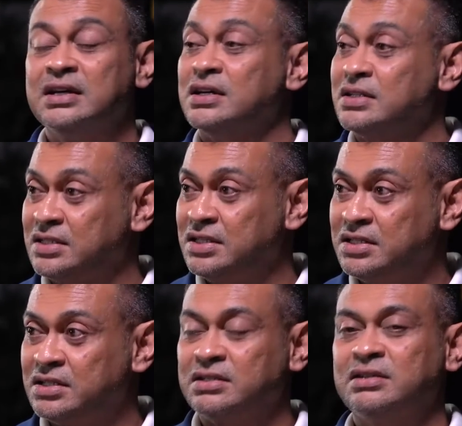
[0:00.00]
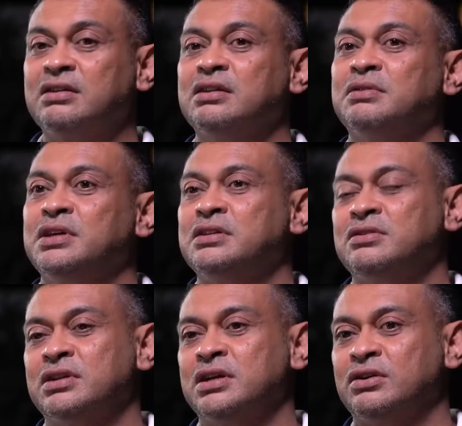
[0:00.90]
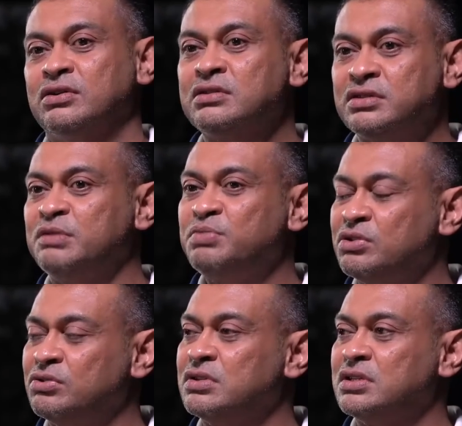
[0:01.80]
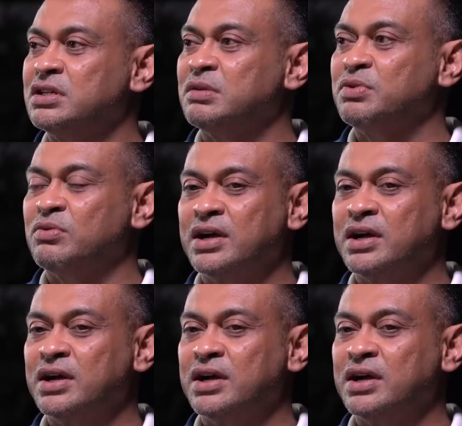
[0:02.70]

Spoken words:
a teacher, is going to contribute to Singapore.